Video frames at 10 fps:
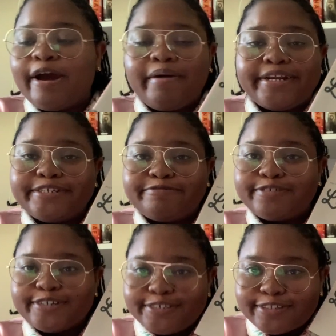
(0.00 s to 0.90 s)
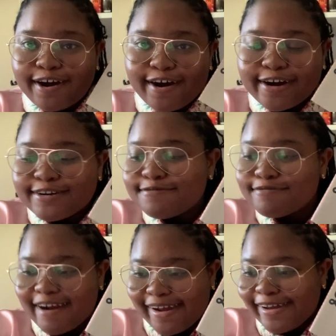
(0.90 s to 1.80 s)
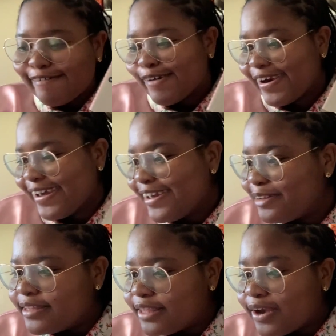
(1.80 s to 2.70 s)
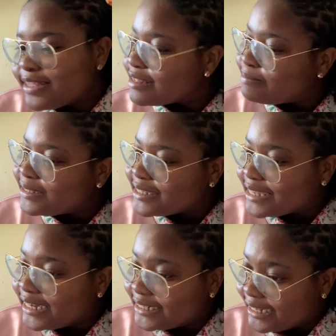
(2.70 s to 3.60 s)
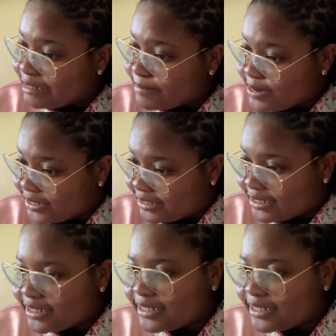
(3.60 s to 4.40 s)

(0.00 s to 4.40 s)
Rated it 4 stars. Right, all right. There's some things I didn't like about it.